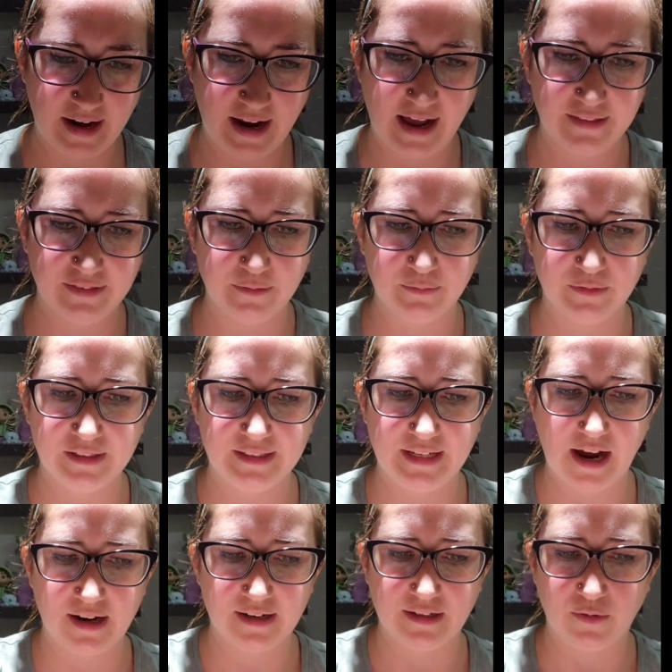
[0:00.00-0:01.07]
I had them
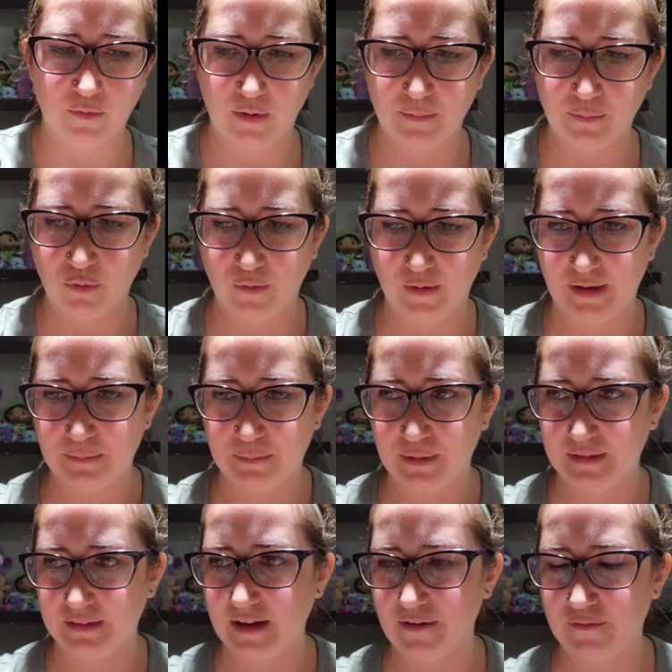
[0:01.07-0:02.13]
stacked at one point,
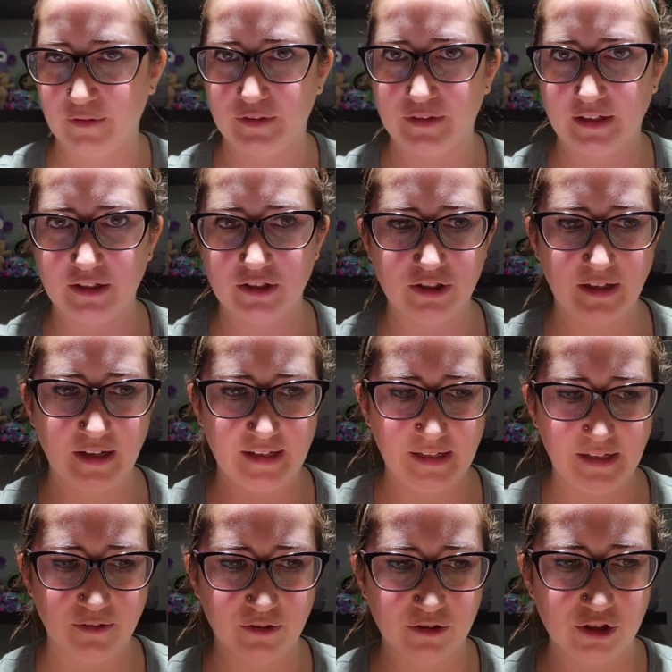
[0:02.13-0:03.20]
but everything is in
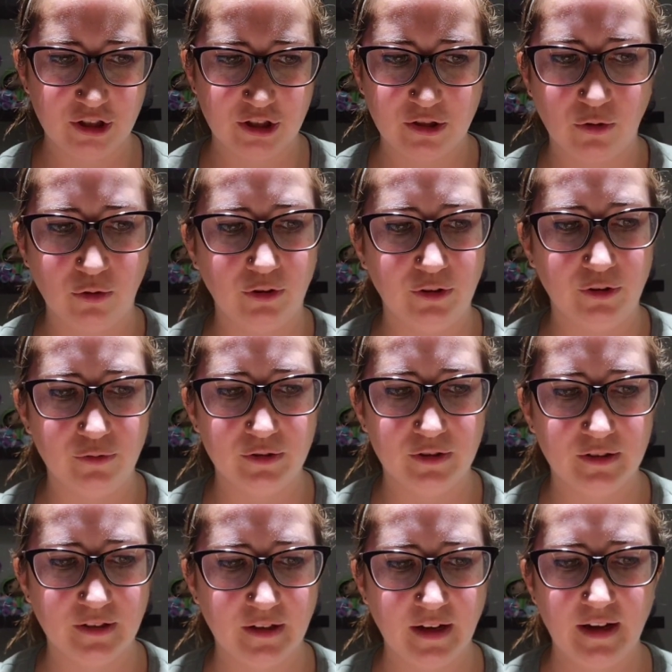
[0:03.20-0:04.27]
here is just so
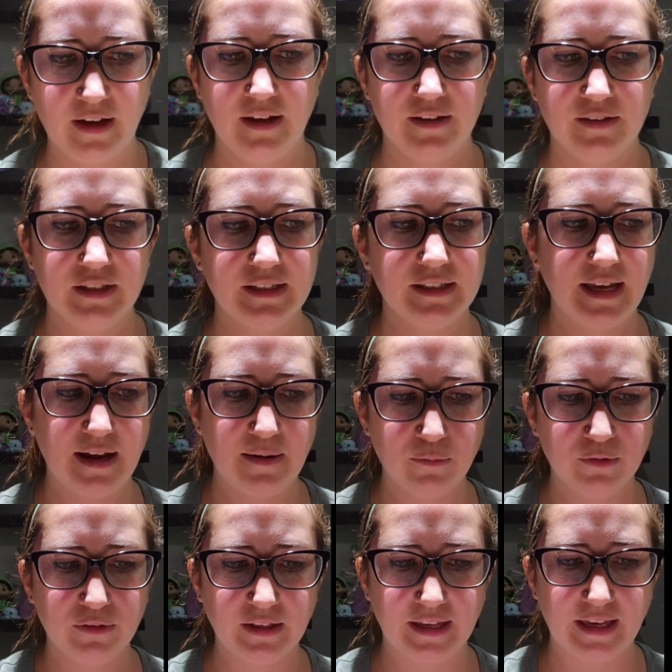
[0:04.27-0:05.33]
loose. This came
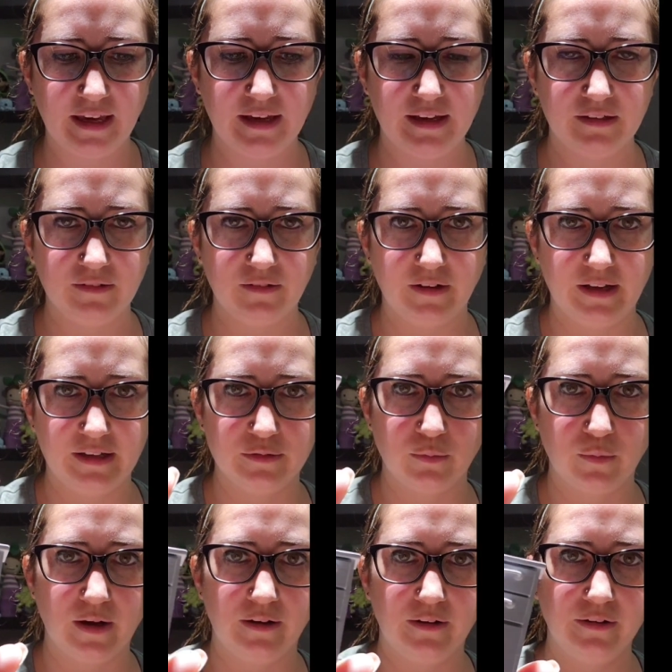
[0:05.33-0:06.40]
with the kit as
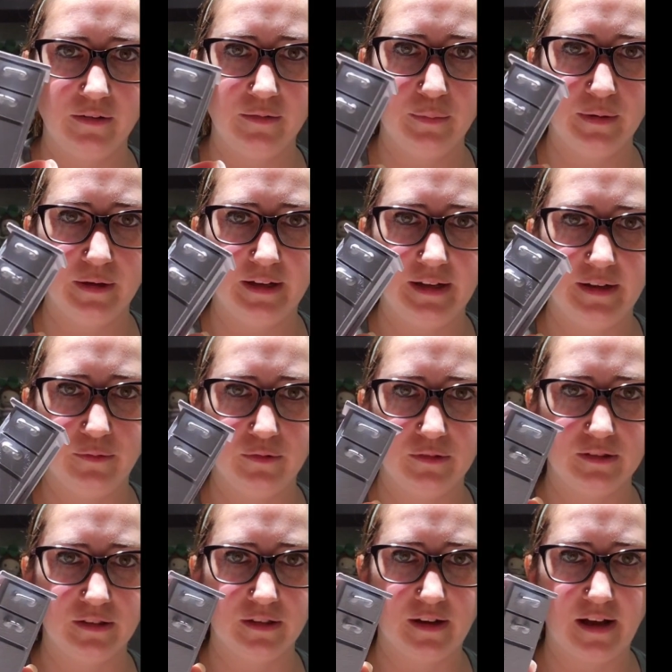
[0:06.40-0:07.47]
well, but it
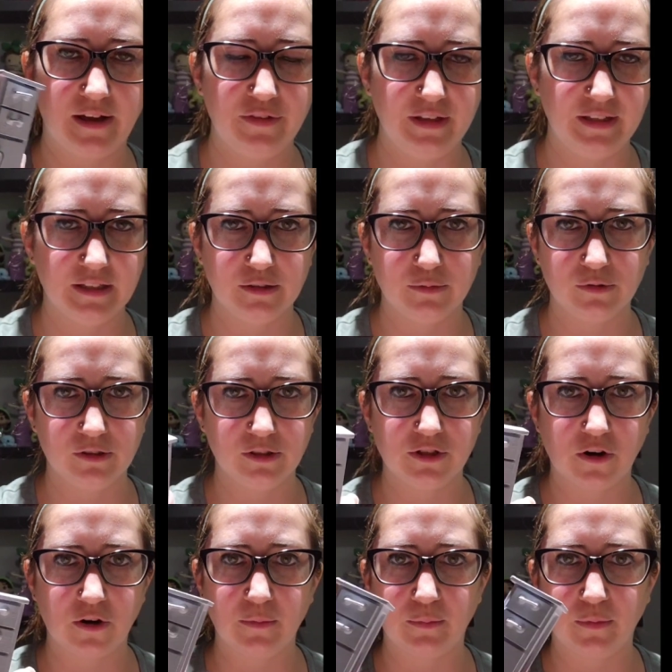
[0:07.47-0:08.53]
was I think this was a
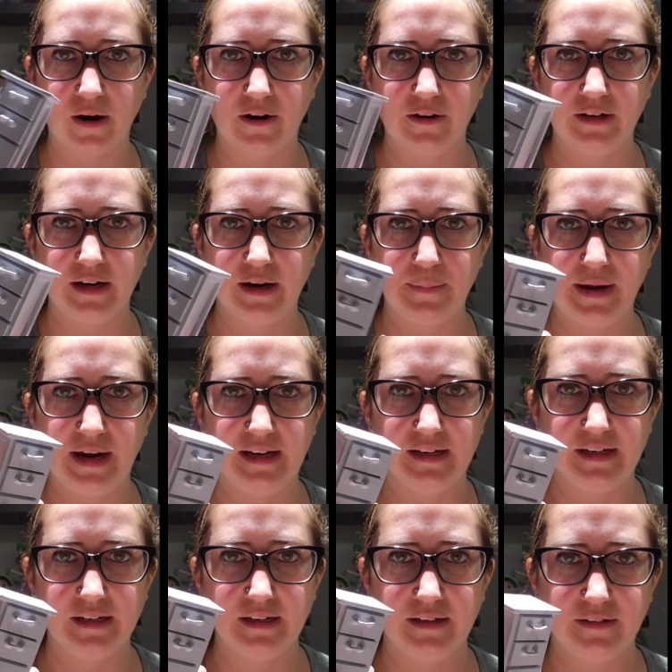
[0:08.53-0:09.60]
dark brown, and I
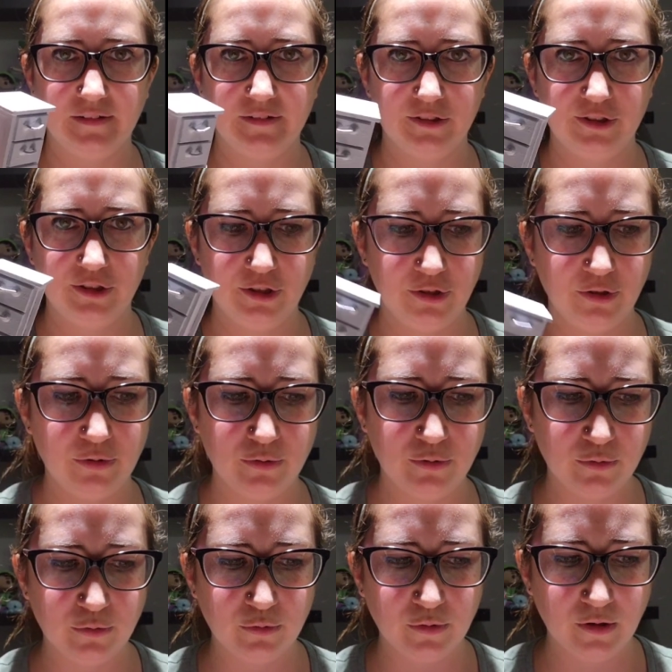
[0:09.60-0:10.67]
painted it
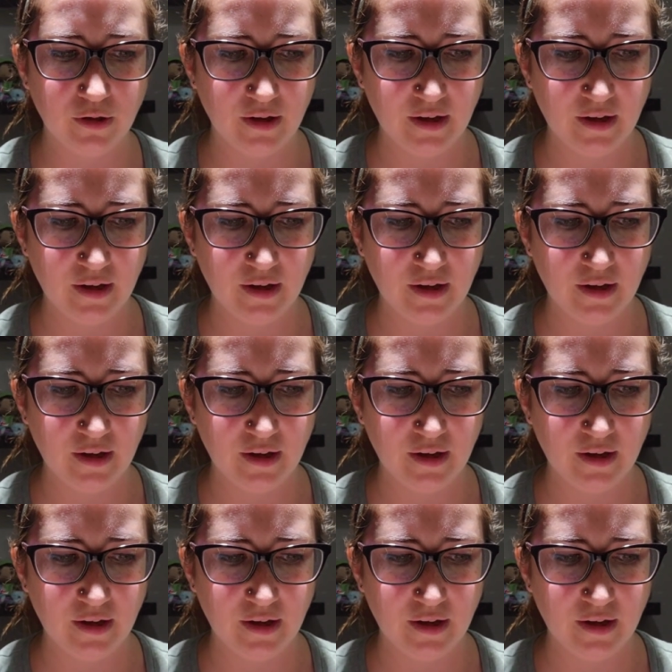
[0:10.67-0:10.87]
too.